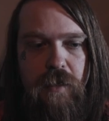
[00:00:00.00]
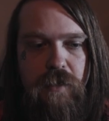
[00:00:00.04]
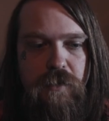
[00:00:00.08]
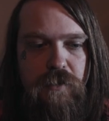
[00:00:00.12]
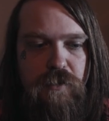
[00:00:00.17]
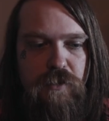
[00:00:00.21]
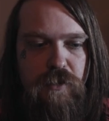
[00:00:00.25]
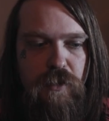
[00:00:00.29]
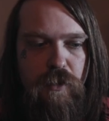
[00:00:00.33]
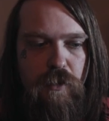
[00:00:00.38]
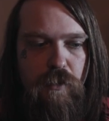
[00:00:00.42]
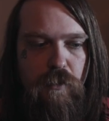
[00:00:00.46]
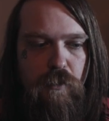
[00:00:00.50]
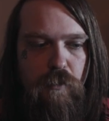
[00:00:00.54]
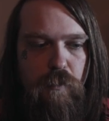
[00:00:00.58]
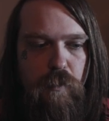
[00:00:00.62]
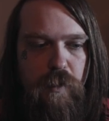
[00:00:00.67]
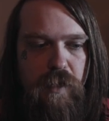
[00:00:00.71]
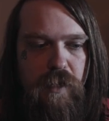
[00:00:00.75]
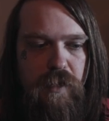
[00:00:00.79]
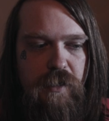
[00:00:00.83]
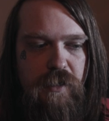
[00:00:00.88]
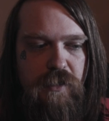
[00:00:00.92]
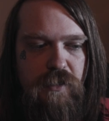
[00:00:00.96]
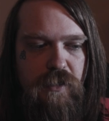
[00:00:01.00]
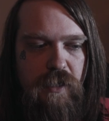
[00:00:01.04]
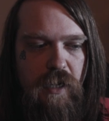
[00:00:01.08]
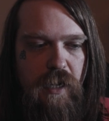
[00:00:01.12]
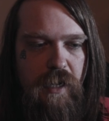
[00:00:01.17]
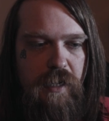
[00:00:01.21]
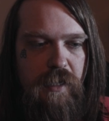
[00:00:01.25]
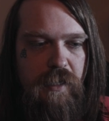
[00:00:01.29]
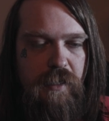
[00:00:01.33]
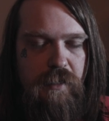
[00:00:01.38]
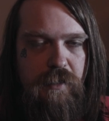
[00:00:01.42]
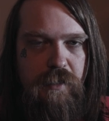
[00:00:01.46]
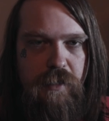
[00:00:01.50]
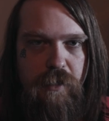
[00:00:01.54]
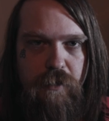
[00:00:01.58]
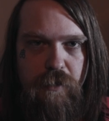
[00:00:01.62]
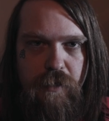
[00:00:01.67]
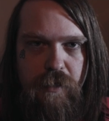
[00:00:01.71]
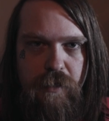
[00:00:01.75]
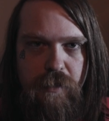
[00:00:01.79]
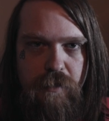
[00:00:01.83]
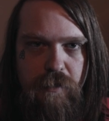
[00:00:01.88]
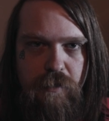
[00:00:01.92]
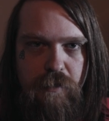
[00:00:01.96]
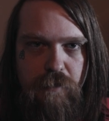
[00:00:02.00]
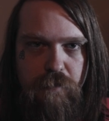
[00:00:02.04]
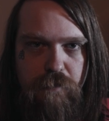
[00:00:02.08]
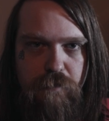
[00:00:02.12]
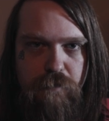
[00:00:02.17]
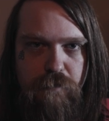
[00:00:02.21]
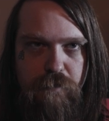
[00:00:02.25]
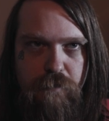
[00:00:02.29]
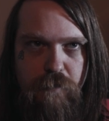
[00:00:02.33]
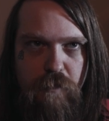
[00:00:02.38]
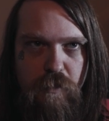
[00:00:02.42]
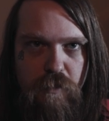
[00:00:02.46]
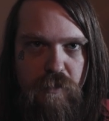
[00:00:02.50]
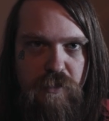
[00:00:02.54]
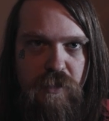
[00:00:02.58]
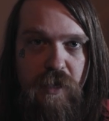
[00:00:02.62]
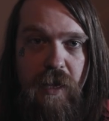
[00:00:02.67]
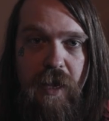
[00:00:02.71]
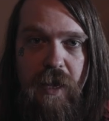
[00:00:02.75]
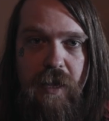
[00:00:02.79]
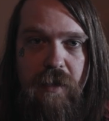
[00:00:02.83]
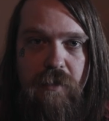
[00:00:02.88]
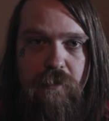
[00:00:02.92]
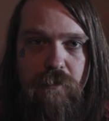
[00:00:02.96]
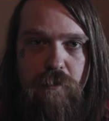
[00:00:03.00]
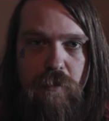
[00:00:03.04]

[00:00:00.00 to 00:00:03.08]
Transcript: So we decided during the first day,